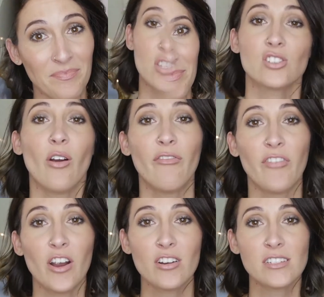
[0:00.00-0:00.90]
So
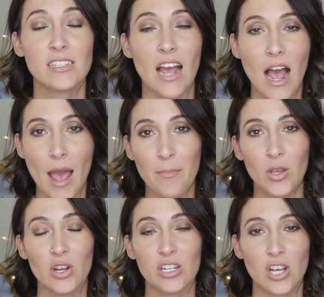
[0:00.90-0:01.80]
first, I'm
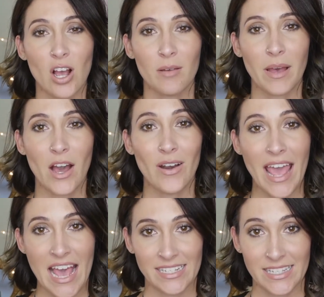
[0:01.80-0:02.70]
going to talk
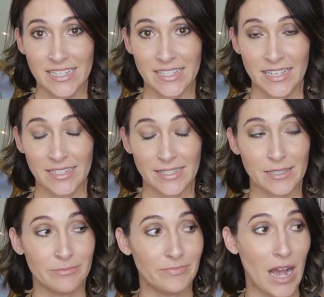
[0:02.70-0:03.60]
about essences.